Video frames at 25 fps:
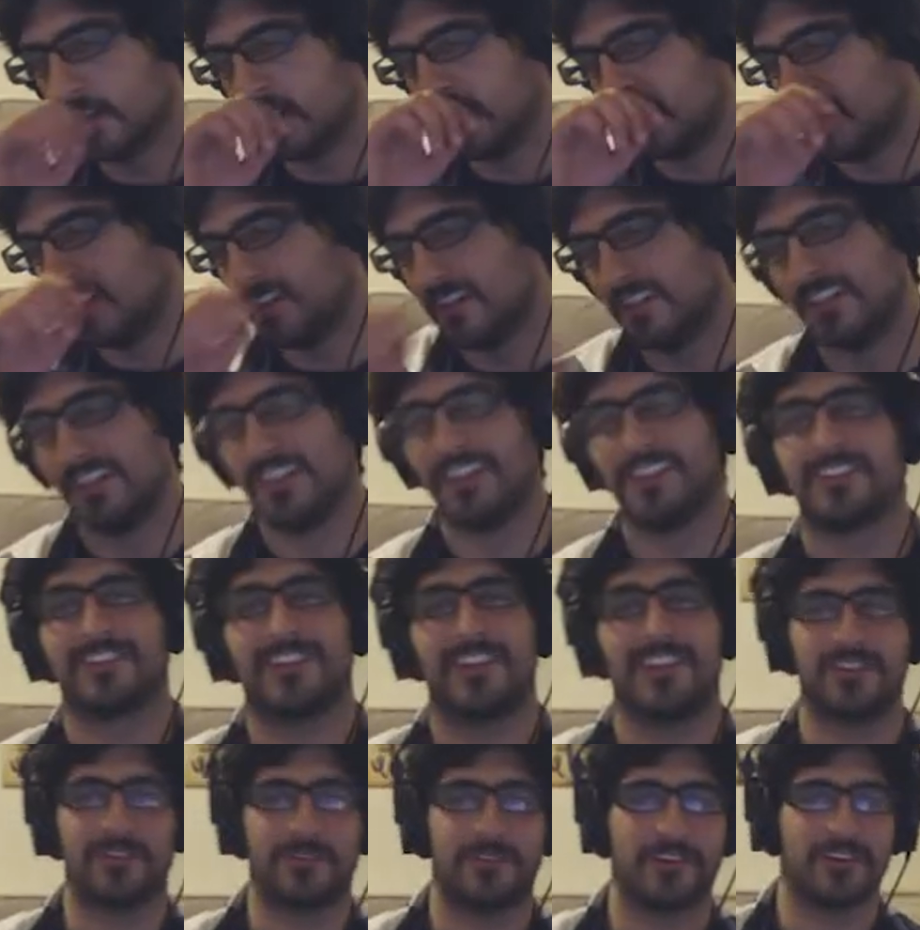
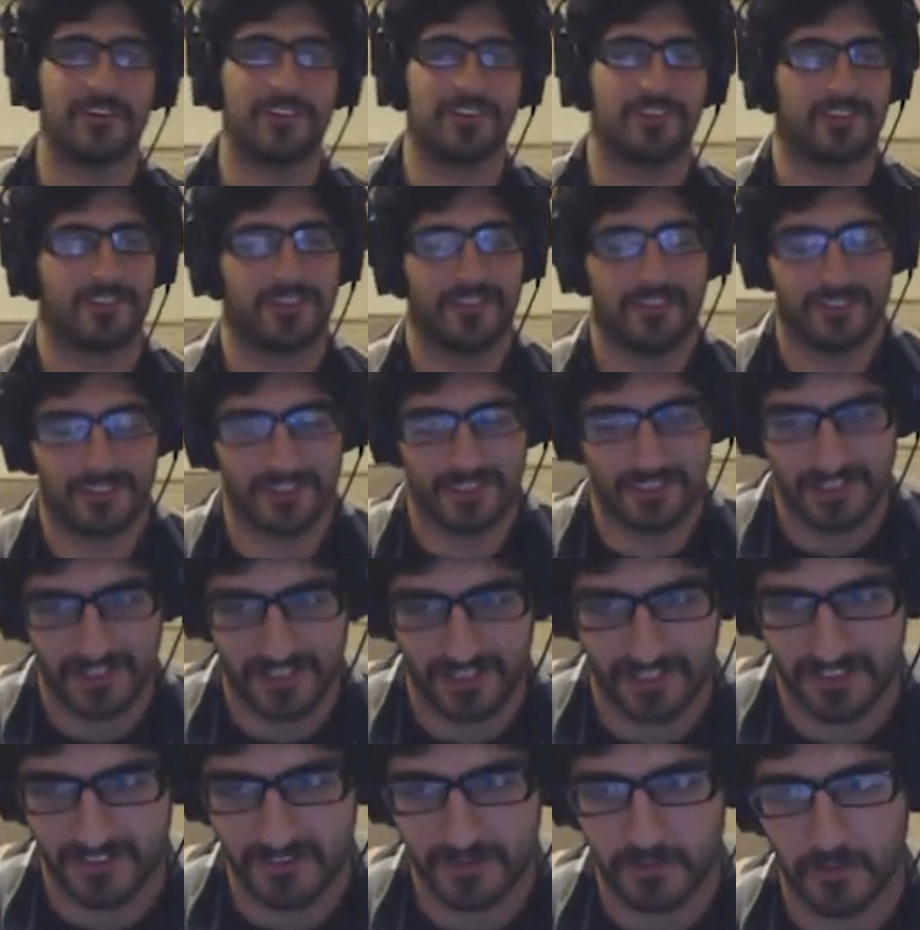So that was very discouraging.
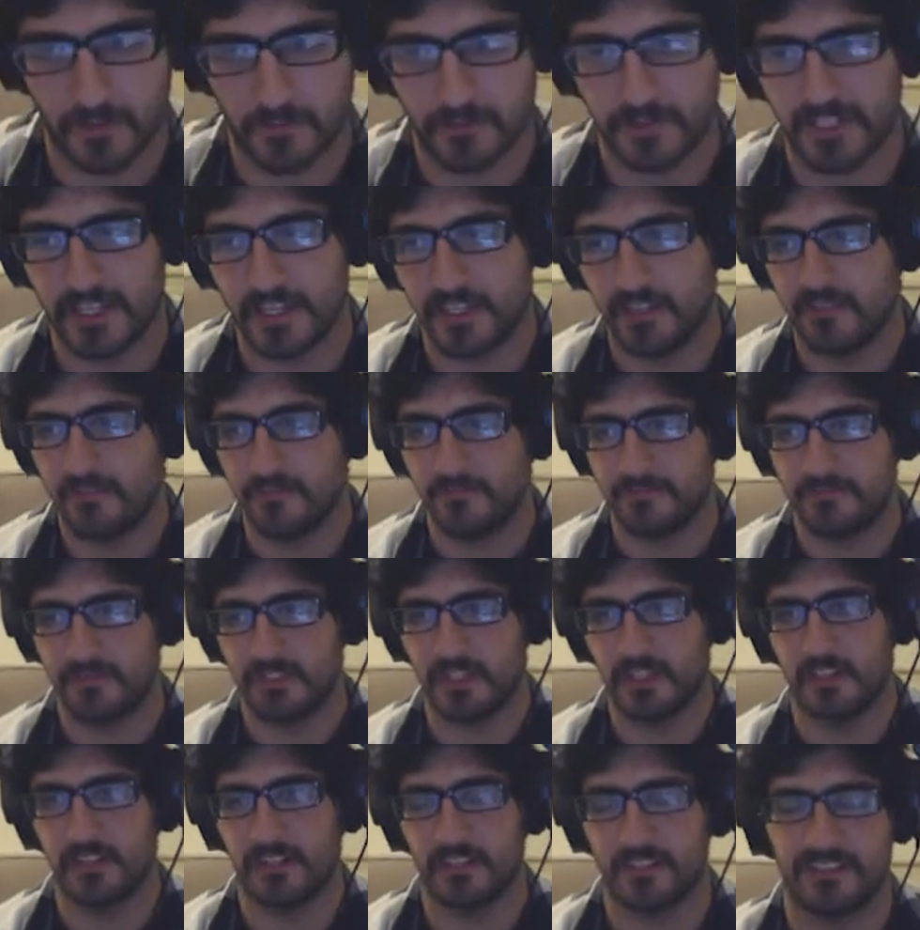Thanks, Mom and Dad.
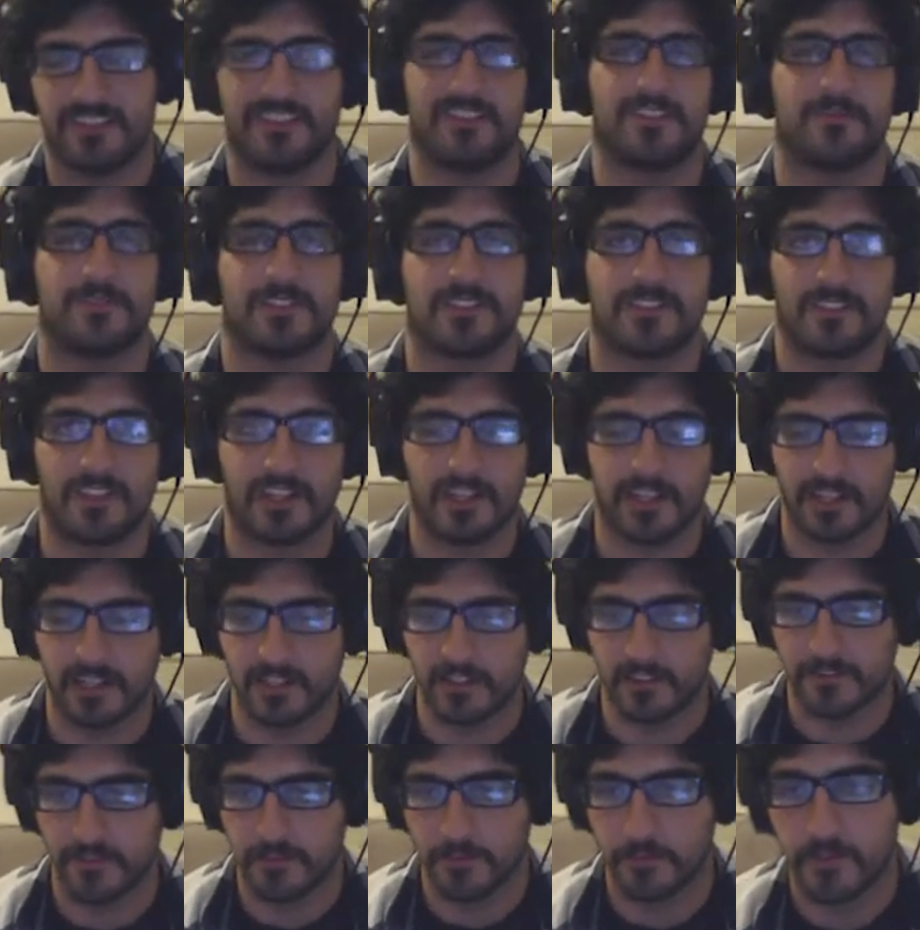No, I'm just kidding, I
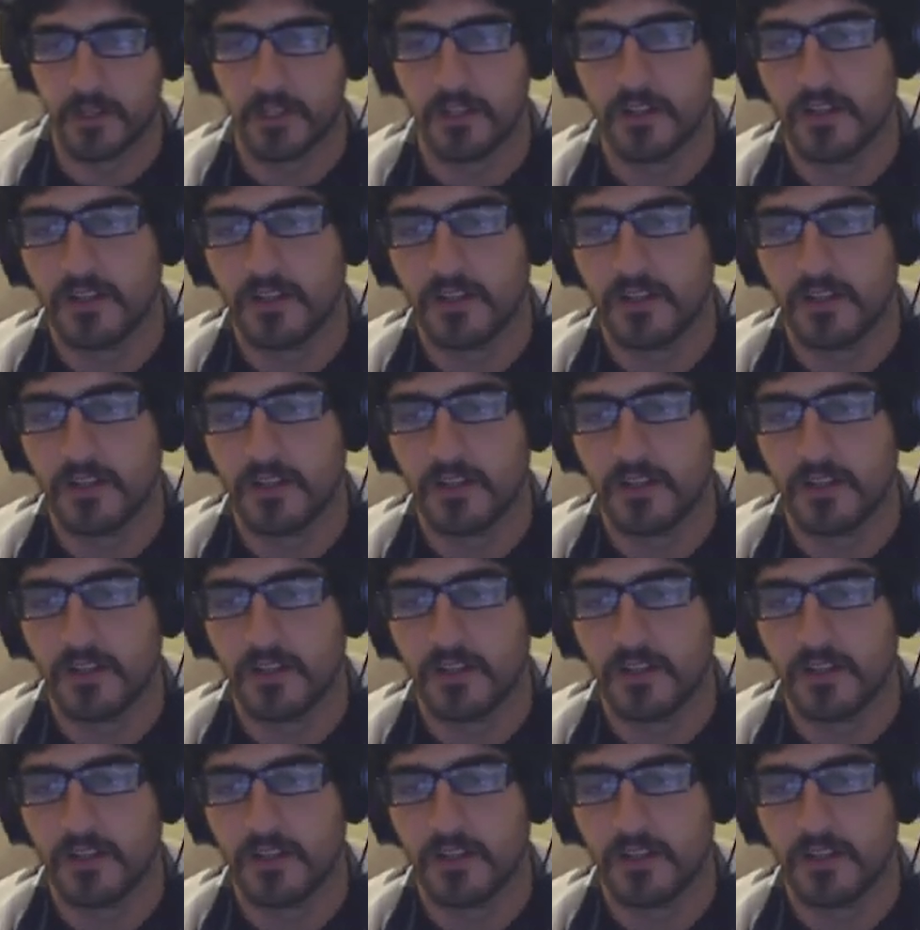love them.